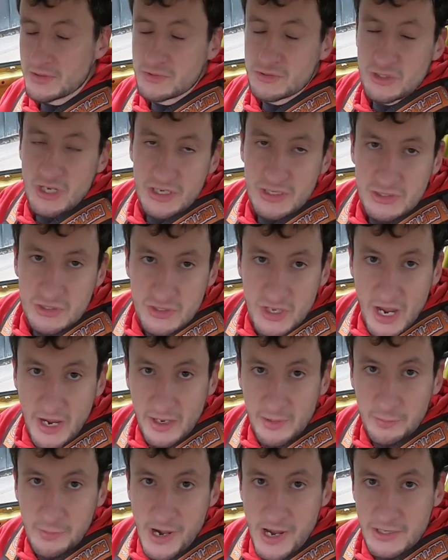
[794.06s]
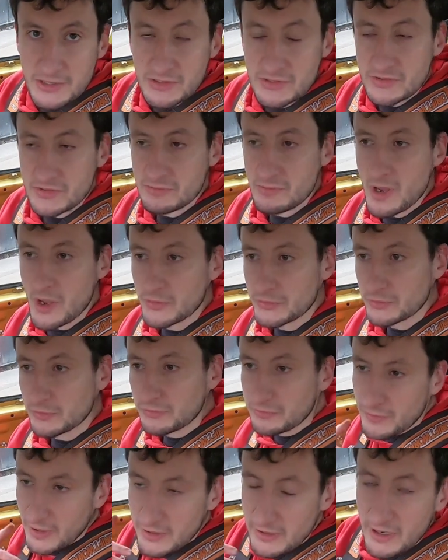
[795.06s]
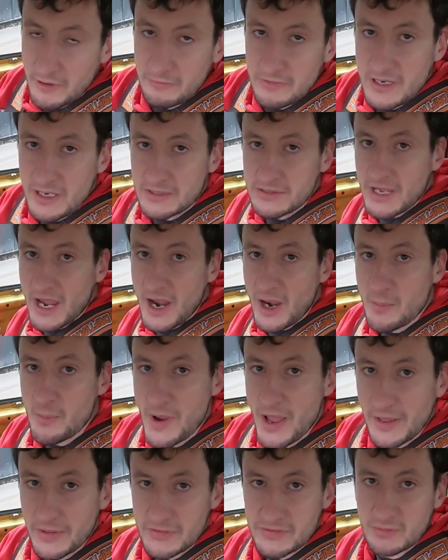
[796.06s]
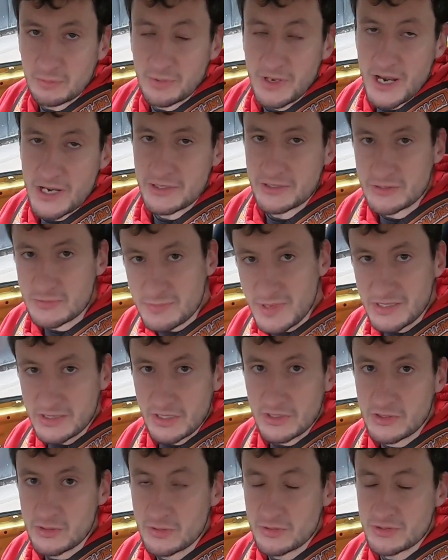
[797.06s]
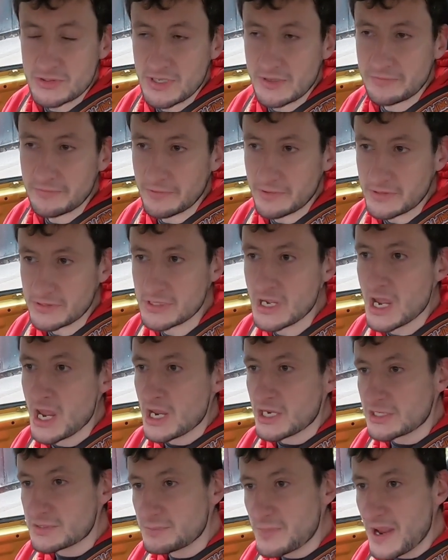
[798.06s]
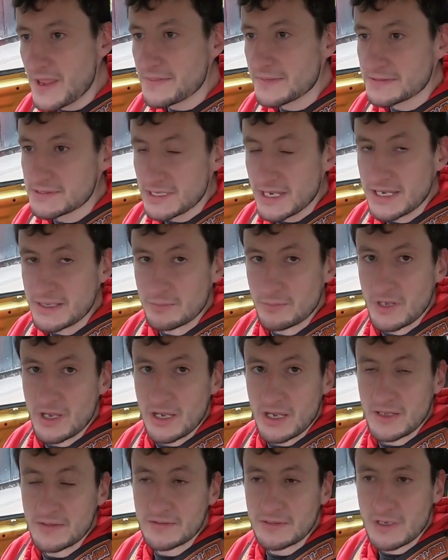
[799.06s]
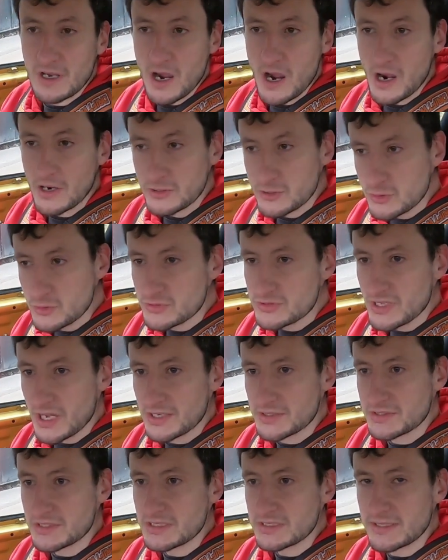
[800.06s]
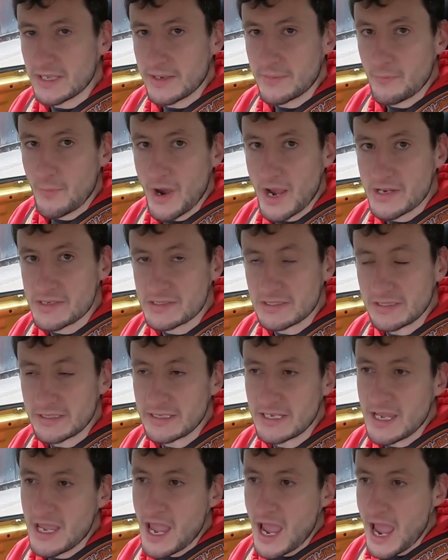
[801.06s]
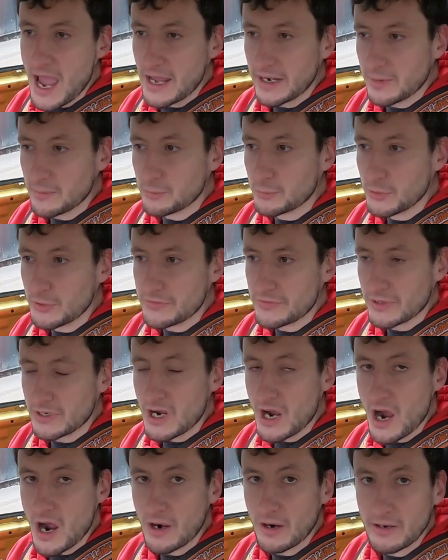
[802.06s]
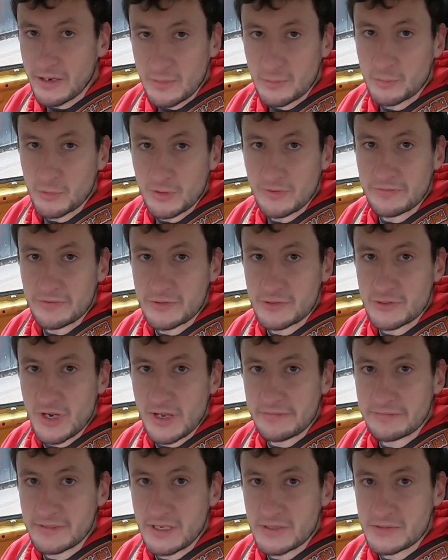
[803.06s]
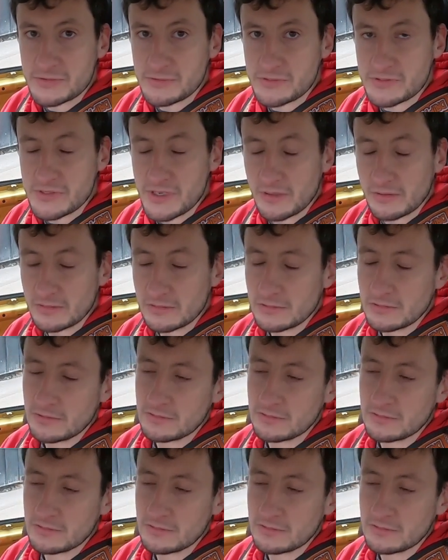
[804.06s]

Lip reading: Change tyre pressures as well. So front and rear tyre balance of pressures makes a huge difference. Spend the time in the car, use that seat time wisely, and improve your car and improve your driving as a result.